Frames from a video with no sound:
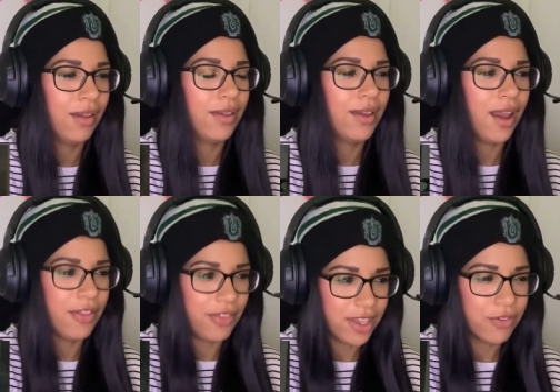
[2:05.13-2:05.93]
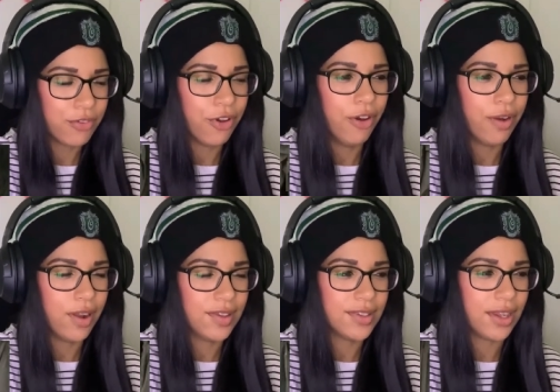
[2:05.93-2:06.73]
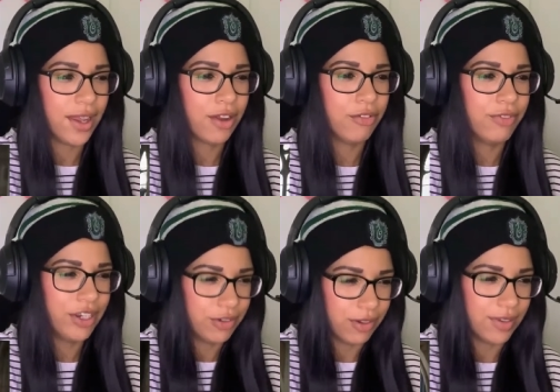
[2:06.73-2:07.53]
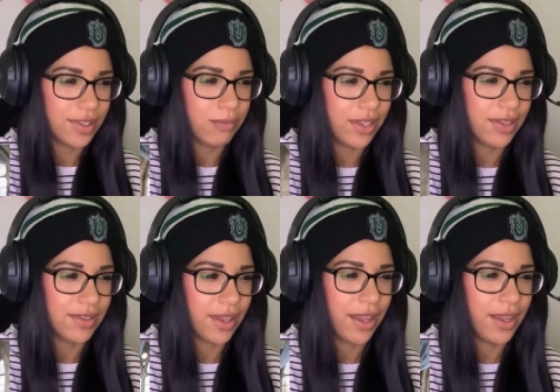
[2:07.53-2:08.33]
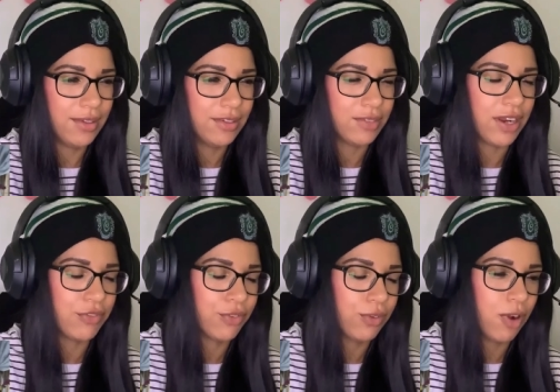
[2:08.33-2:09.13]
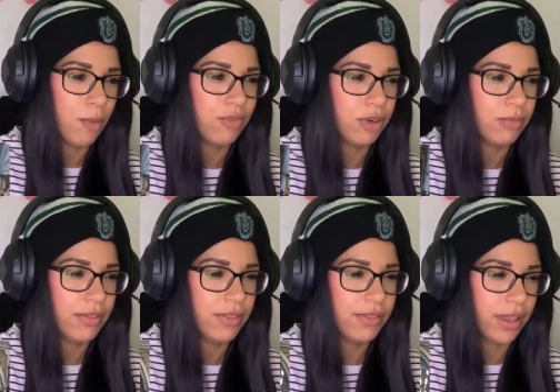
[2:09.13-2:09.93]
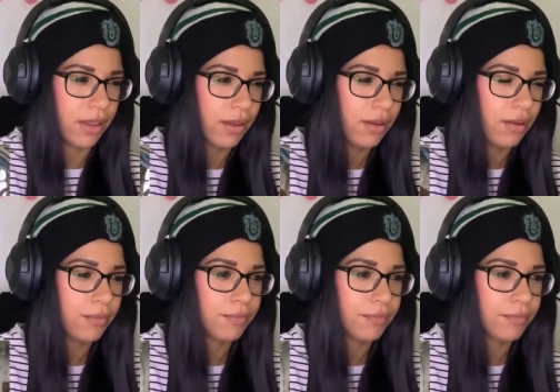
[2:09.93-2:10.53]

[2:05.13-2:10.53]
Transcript: Yeah, I think you've got to answer like a riddle or something to get into the Ravenclaw Common Room, I think.